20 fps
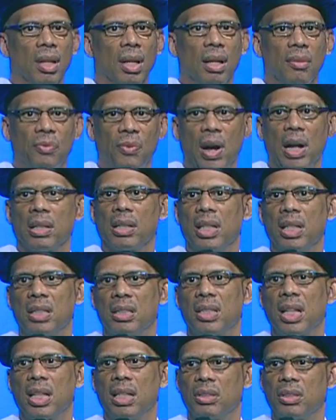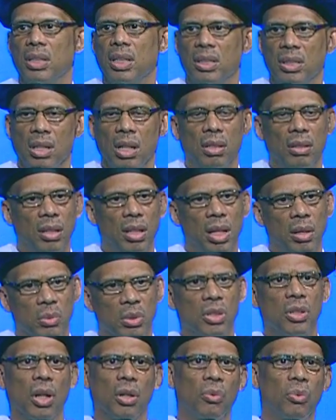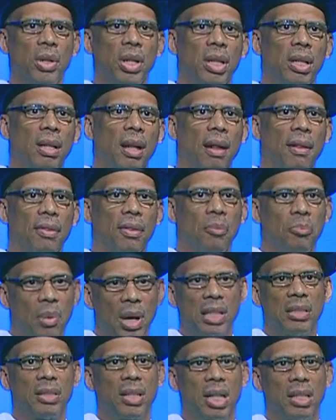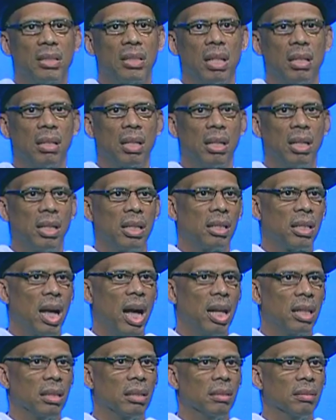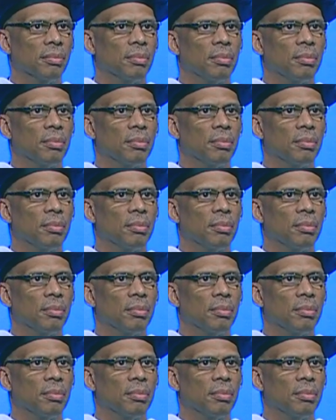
And finally, he said he was going to read the best essay that he had gotten.